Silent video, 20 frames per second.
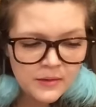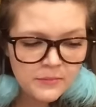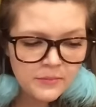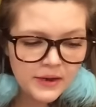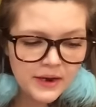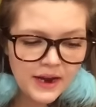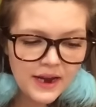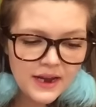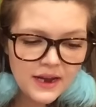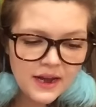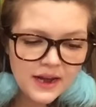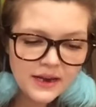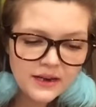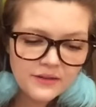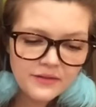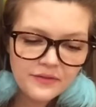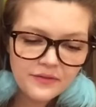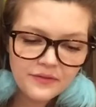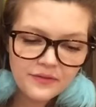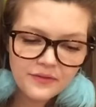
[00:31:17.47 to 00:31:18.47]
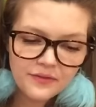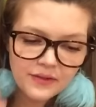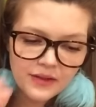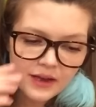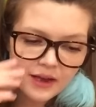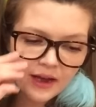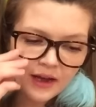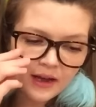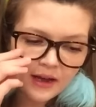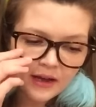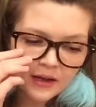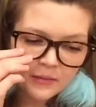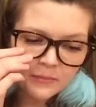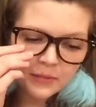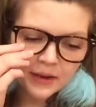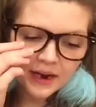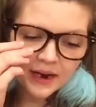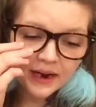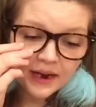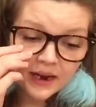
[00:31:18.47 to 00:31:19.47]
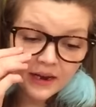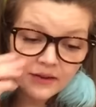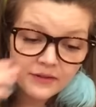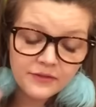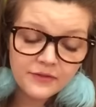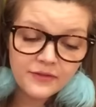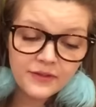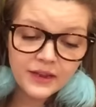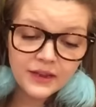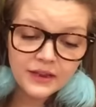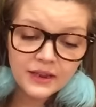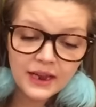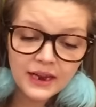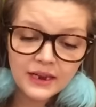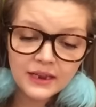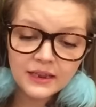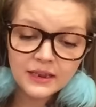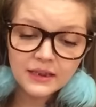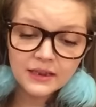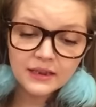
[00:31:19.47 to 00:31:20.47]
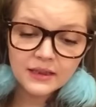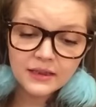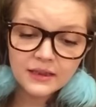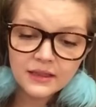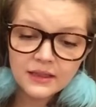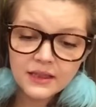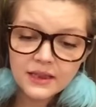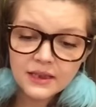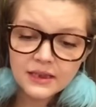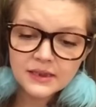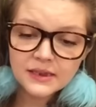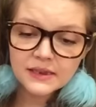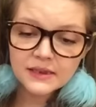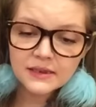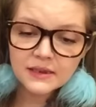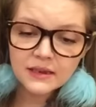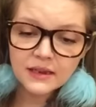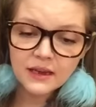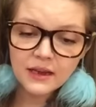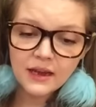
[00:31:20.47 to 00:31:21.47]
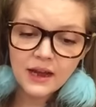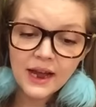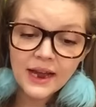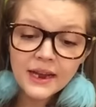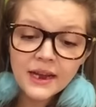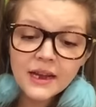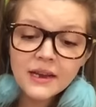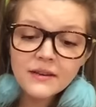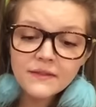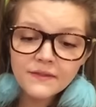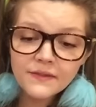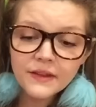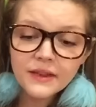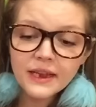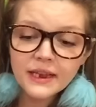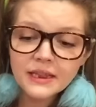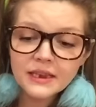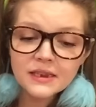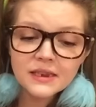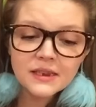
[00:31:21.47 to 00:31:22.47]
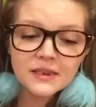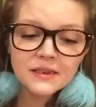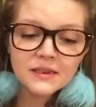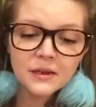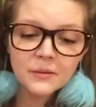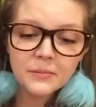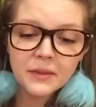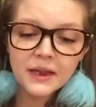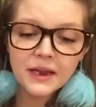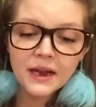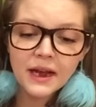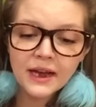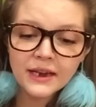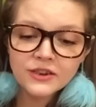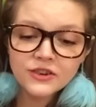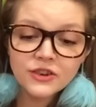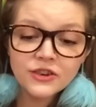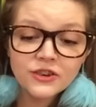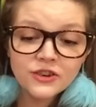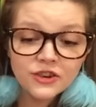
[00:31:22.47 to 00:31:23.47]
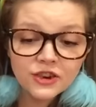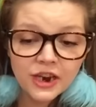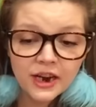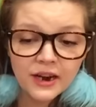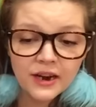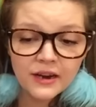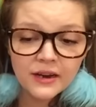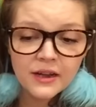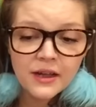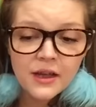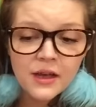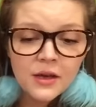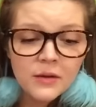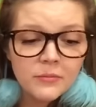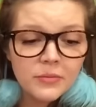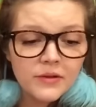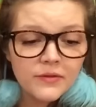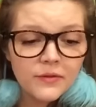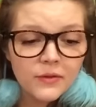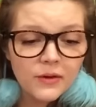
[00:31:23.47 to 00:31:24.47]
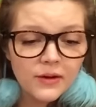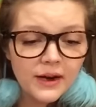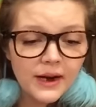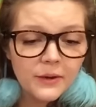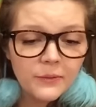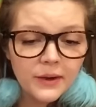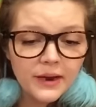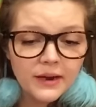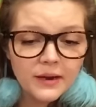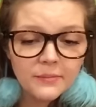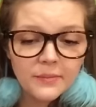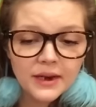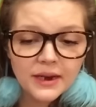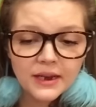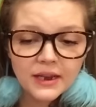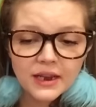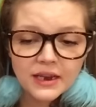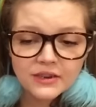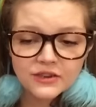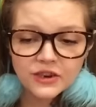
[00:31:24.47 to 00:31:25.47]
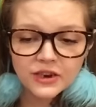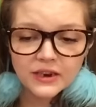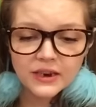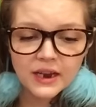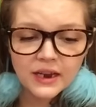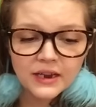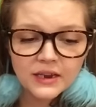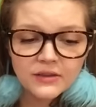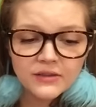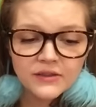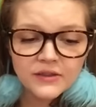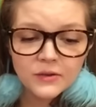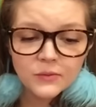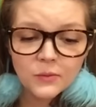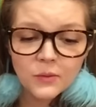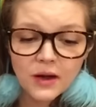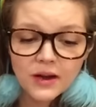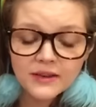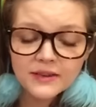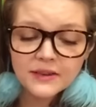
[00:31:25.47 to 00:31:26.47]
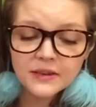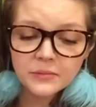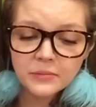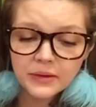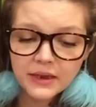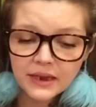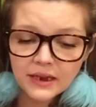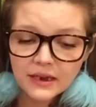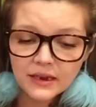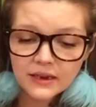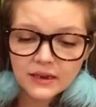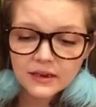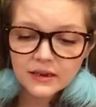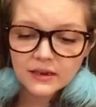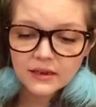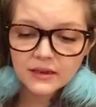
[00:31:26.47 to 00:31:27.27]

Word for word: but I kind of, um, but I kind of feel like this. I kind of feel like this is something I should share. Before I went on medication, I used to want to be.